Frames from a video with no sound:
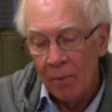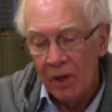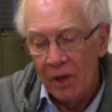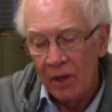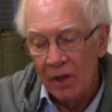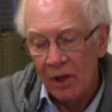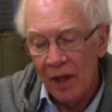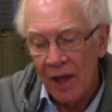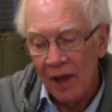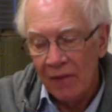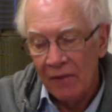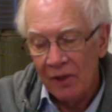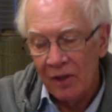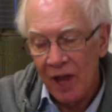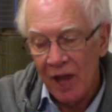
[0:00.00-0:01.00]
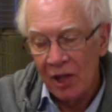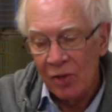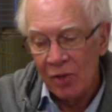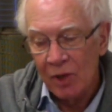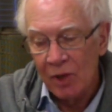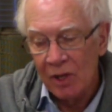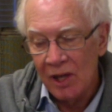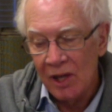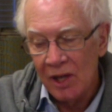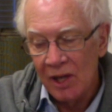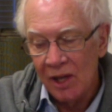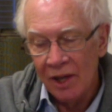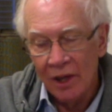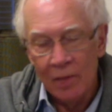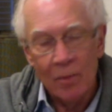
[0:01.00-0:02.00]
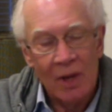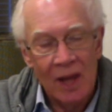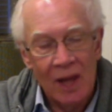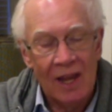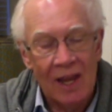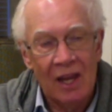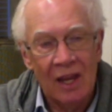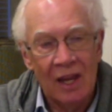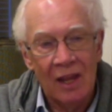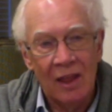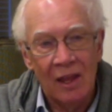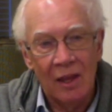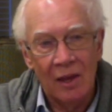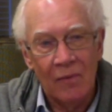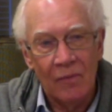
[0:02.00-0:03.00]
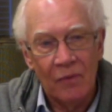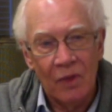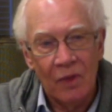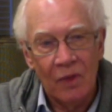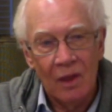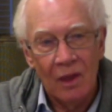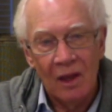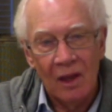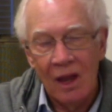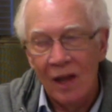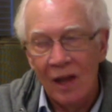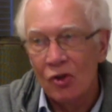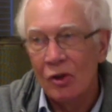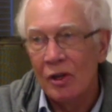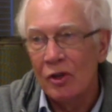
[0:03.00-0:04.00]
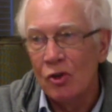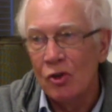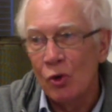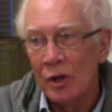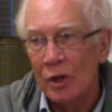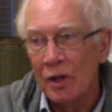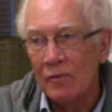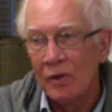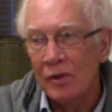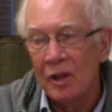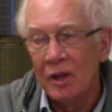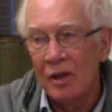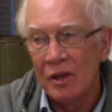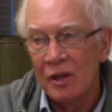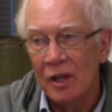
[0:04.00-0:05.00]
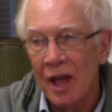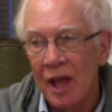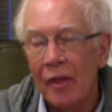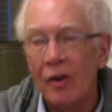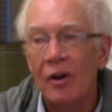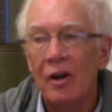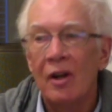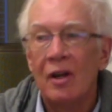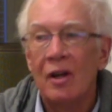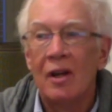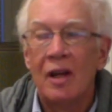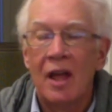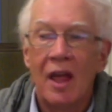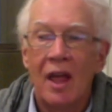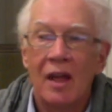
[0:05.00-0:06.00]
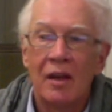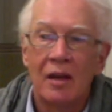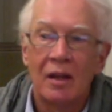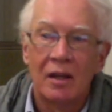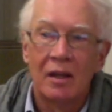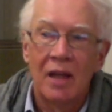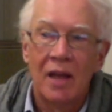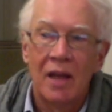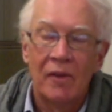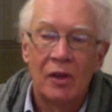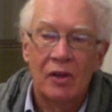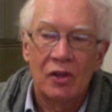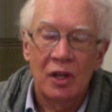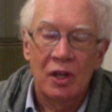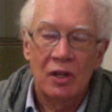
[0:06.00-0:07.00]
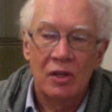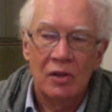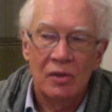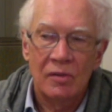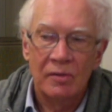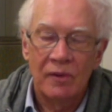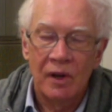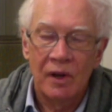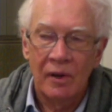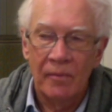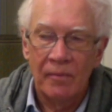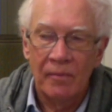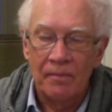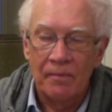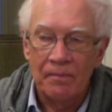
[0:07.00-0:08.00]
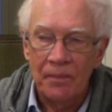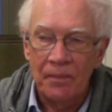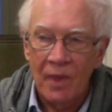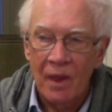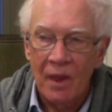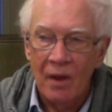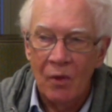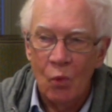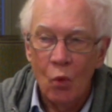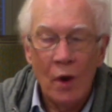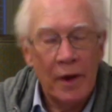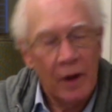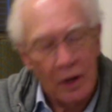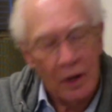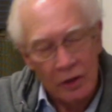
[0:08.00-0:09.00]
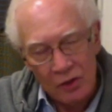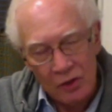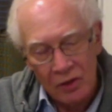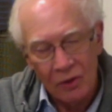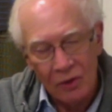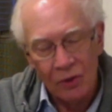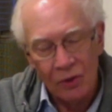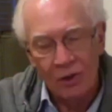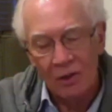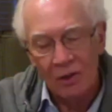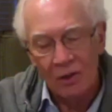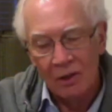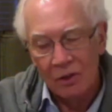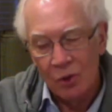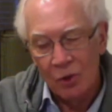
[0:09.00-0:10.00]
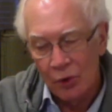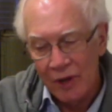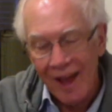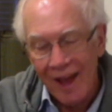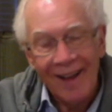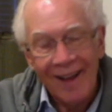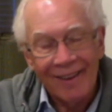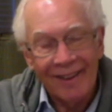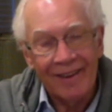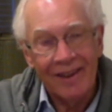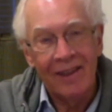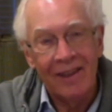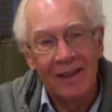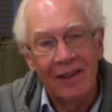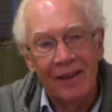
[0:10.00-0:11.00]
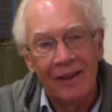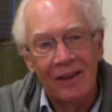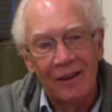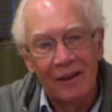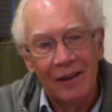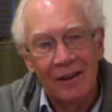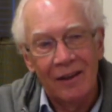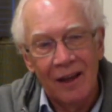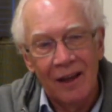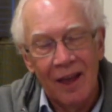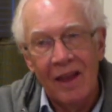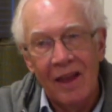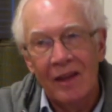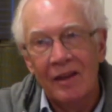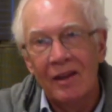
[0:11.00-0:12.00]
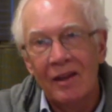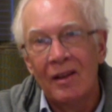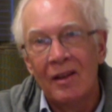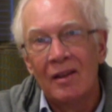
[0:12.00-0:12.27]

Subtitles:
but the lack of attachment didn't eliminate anything. It actually joined everything together and gave me a sense of oneness or totality. And